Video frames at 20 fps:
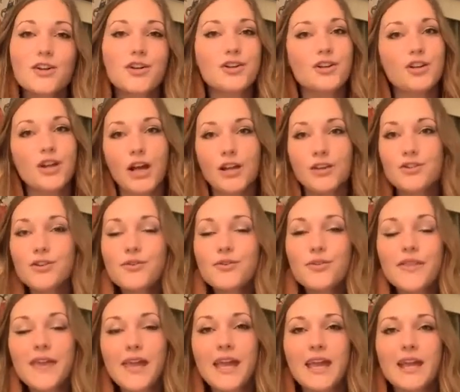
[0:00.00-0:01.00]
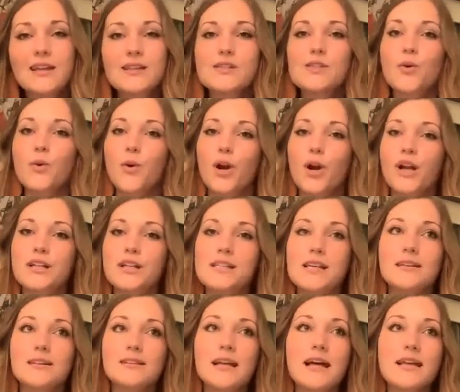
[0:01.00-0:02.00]
or to not do things or
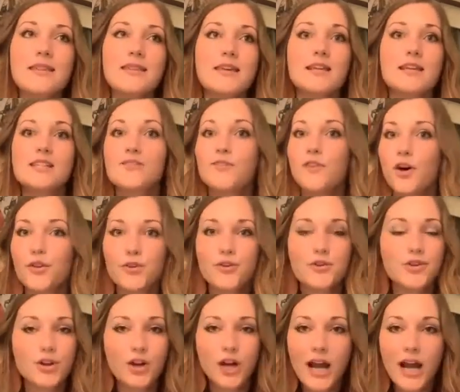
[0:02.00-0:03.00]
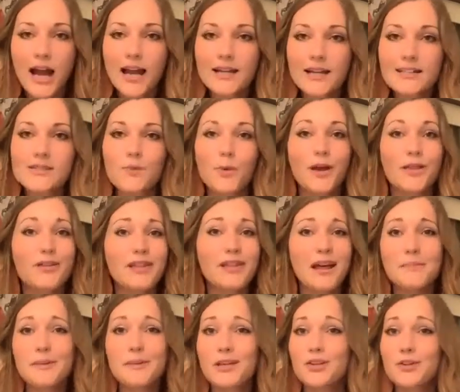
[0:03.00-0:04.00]
to let things fall through the cracks, whether
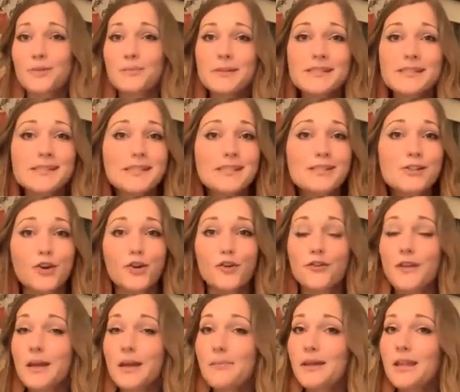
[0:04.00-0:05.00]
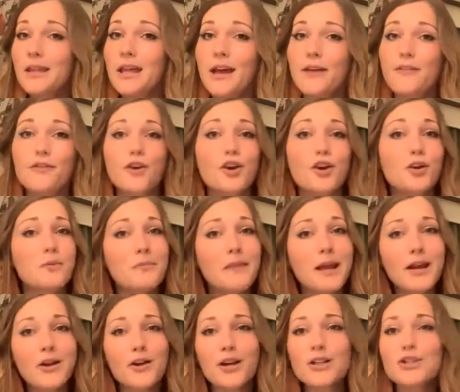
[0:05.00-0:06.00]
that be in your business or your family life or your
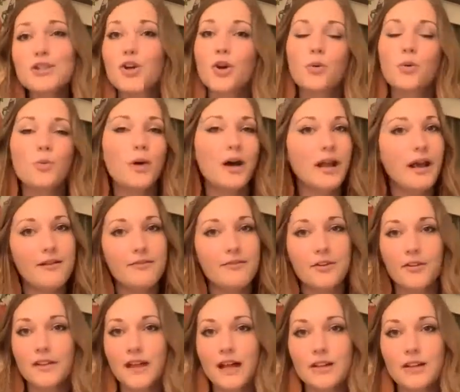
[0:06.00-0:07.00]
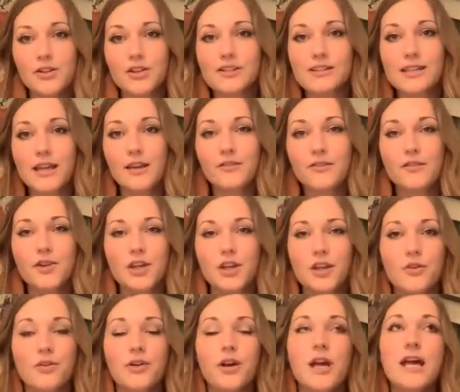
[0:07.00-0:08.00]
marriage or whatever that looks like for
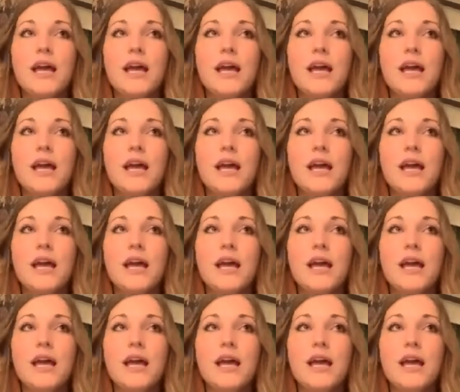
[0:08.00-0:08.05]
you.